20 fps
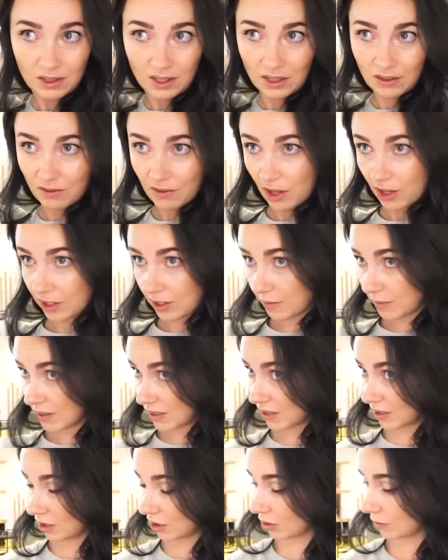and volume
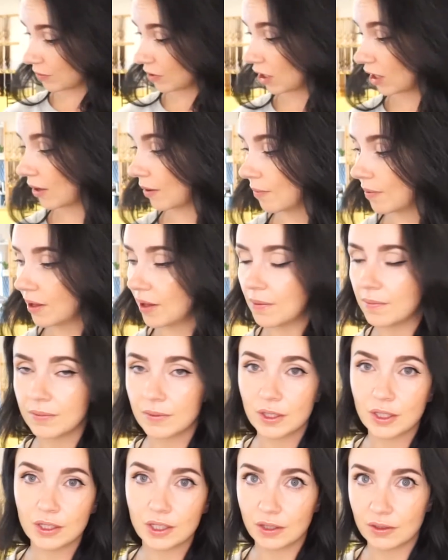isn't your
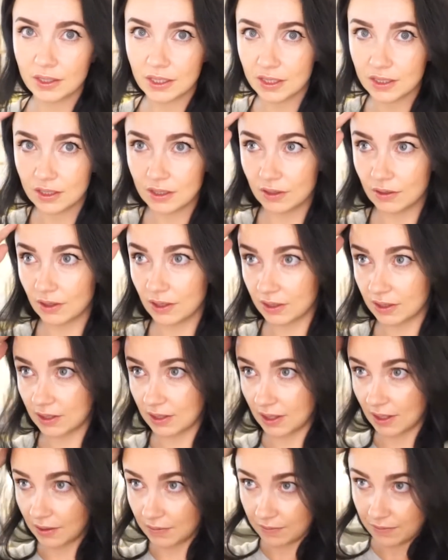problem, you don't need to do this
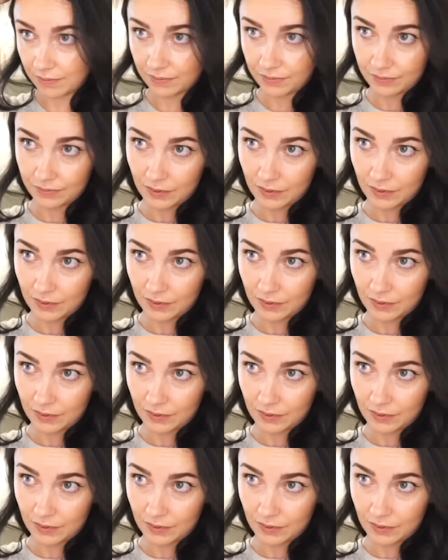step.